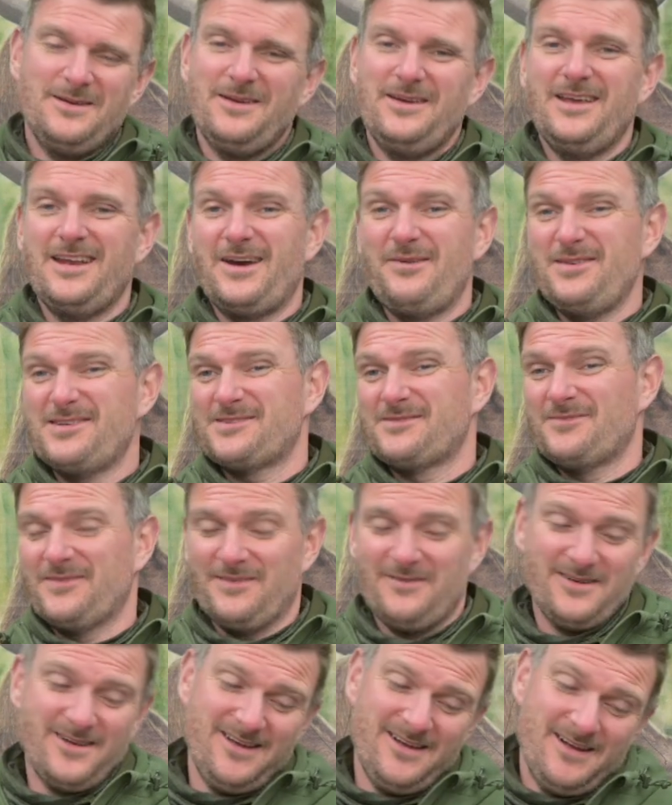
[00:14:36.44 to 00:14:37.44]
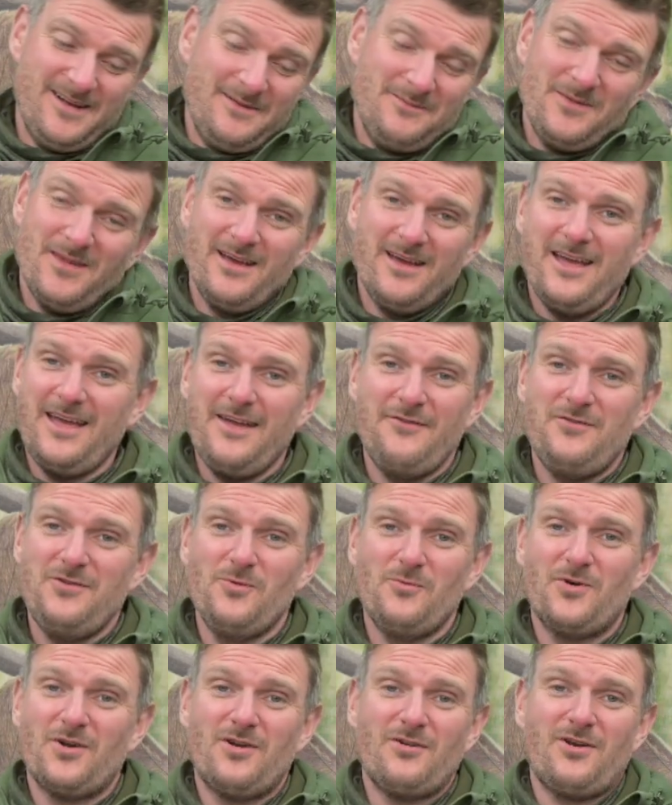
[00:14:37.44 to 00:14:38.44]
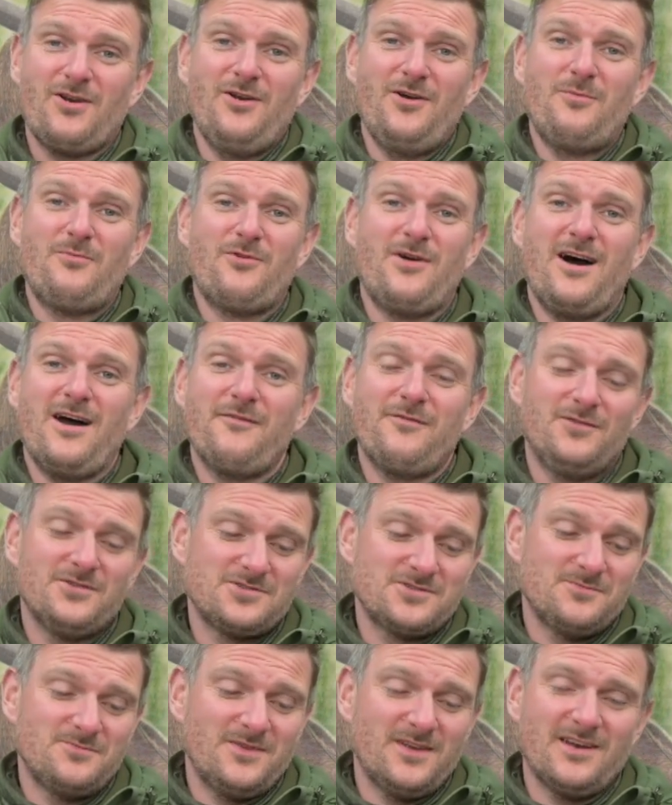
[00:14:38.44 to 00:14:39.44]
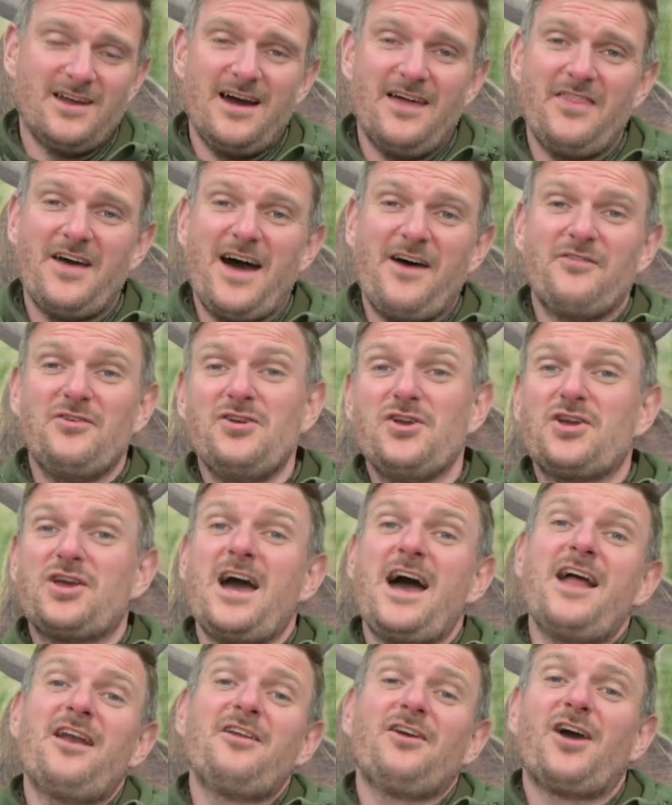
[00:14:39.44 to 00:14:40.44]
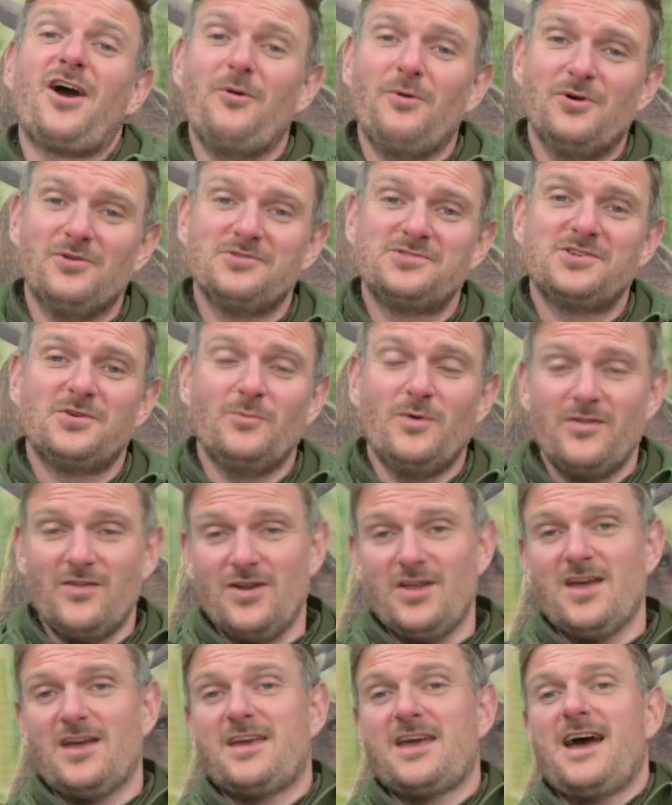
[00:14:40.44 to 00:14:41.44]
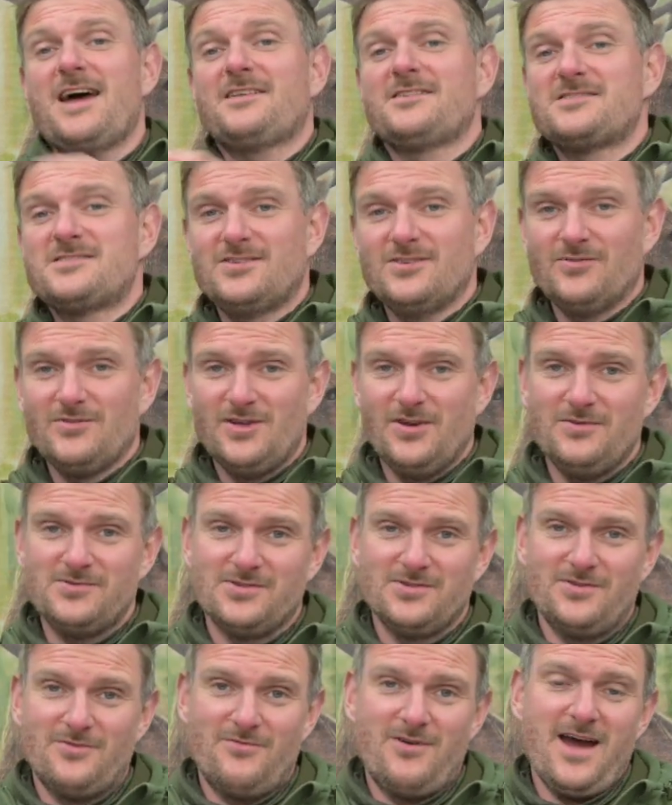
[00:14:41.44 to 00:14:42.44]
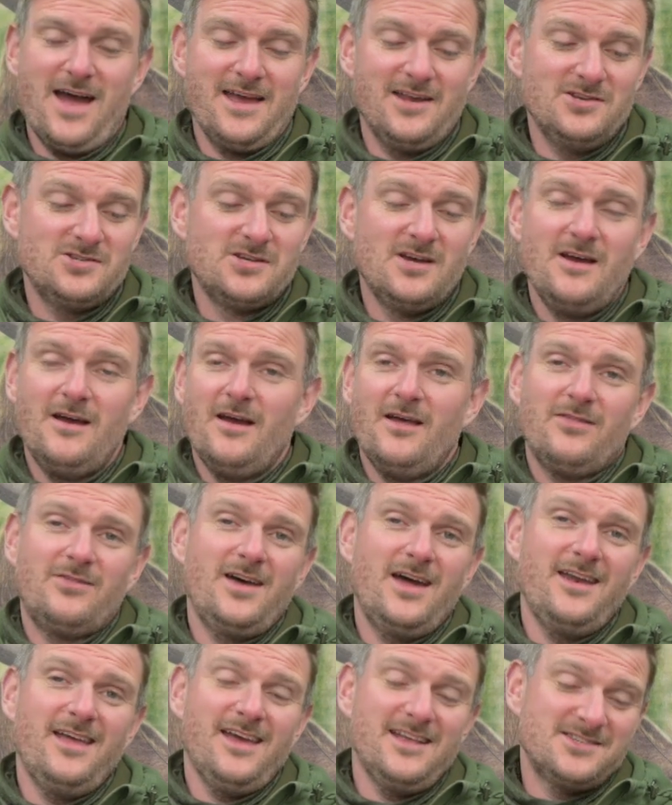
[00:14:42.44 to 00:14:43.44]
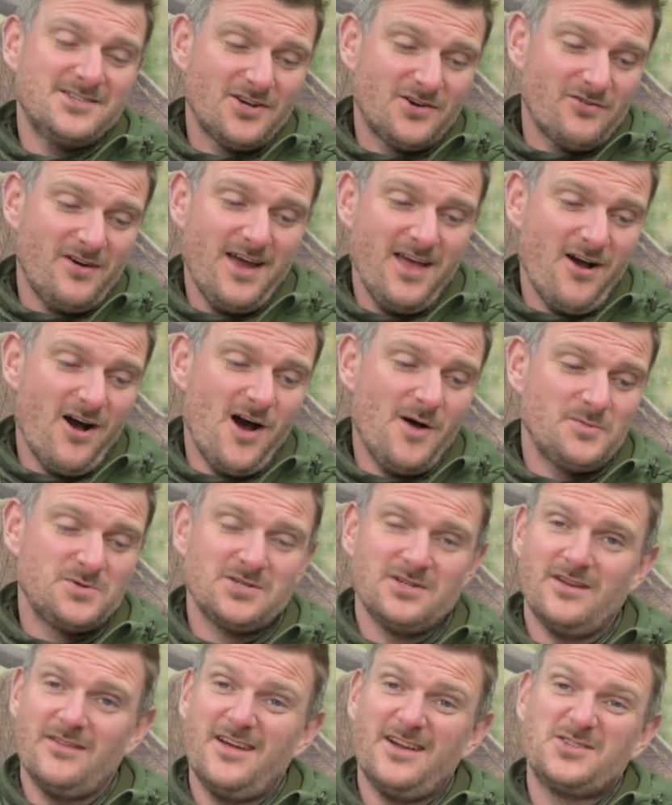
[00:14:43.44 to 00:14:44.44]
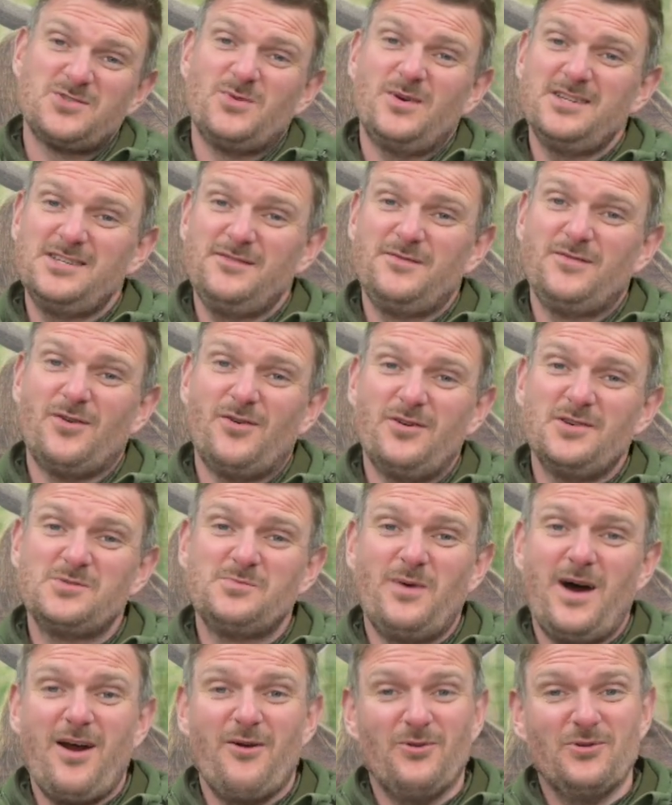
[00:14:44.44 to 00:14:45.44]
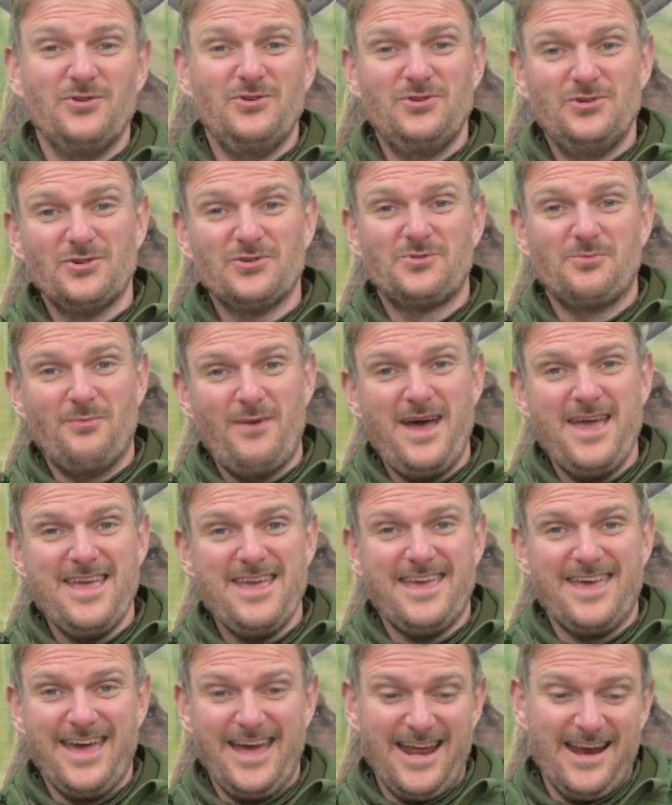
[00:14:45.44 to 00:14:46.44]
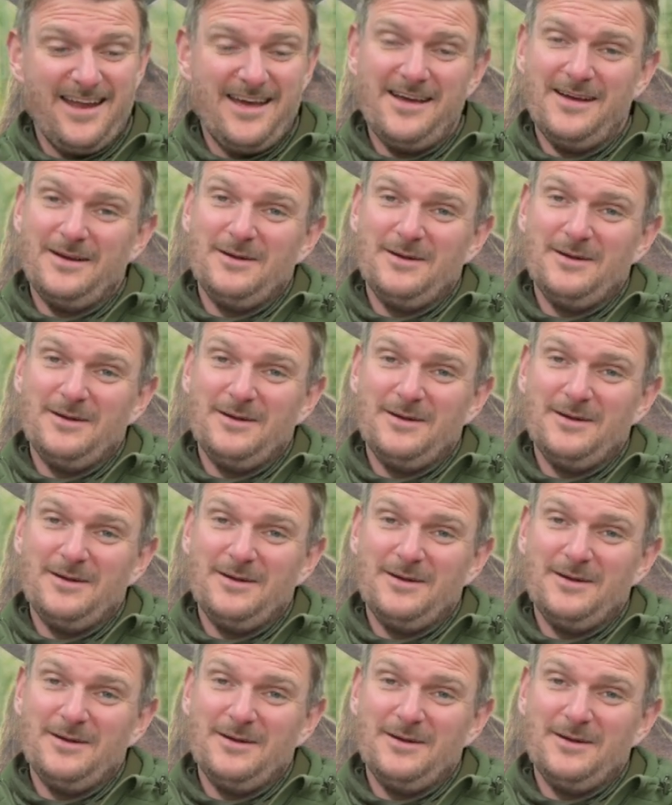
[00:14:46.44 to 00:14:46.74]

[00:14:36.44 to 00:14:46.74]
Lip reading: if you want a club rifle or something like that that you can go hunting with and you can still use on the range, then it's a great option, and that 24-inch barrel does make it